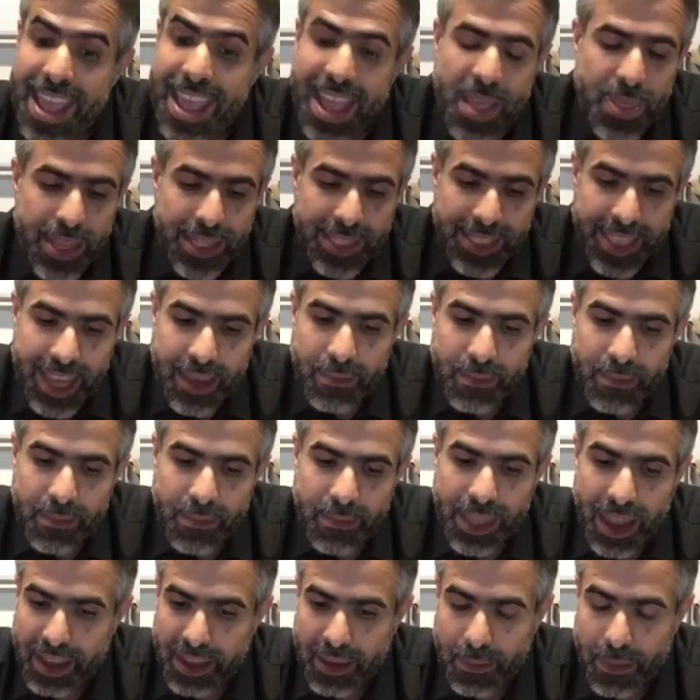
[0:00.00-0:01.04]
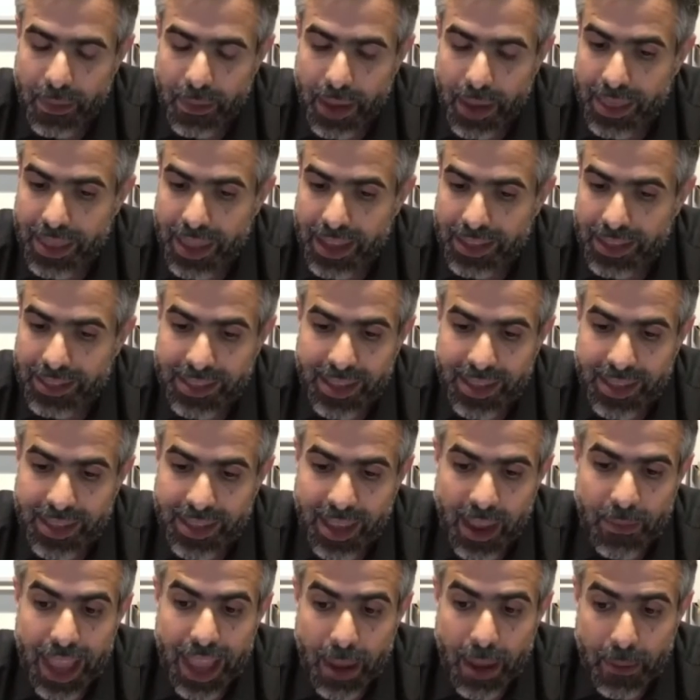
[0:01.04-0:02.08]
In the same time, at that
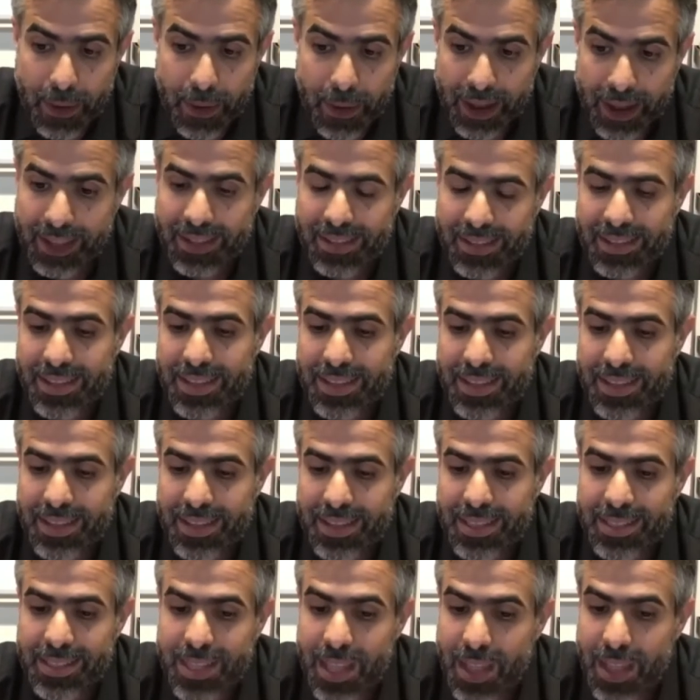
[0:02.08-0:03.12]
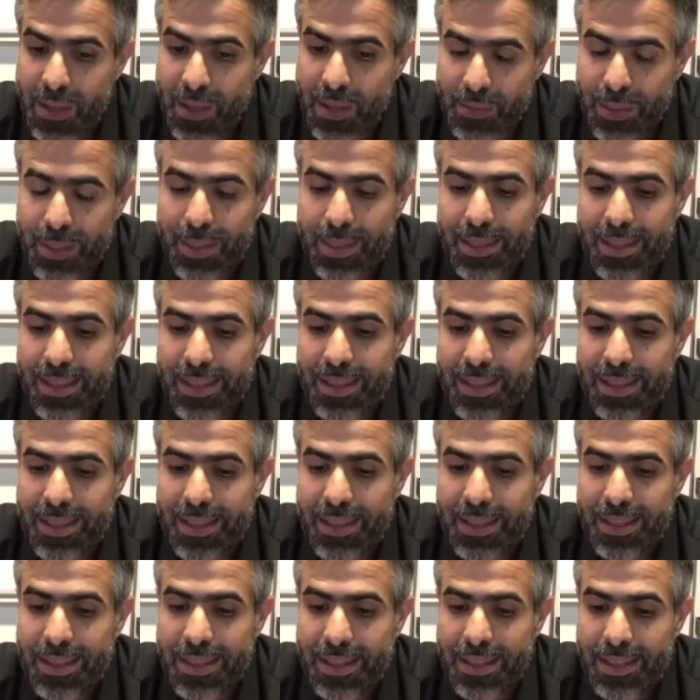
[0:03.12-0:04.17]
time in Abha, in South,
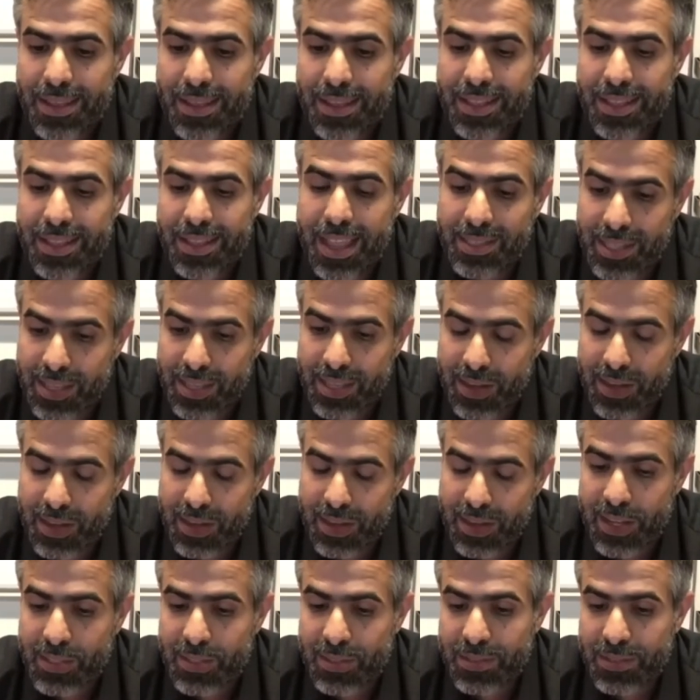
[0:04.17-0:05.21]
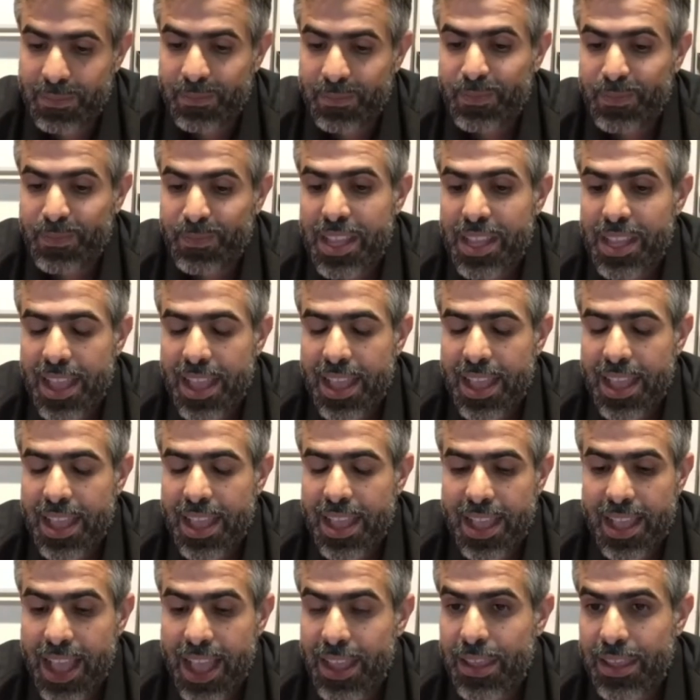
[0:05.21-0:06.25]
in Asir region,
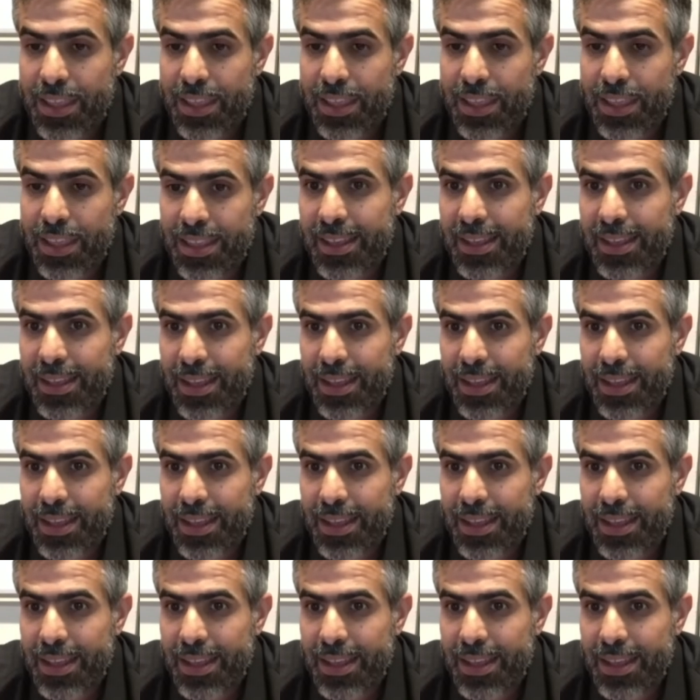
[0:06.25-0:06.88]
I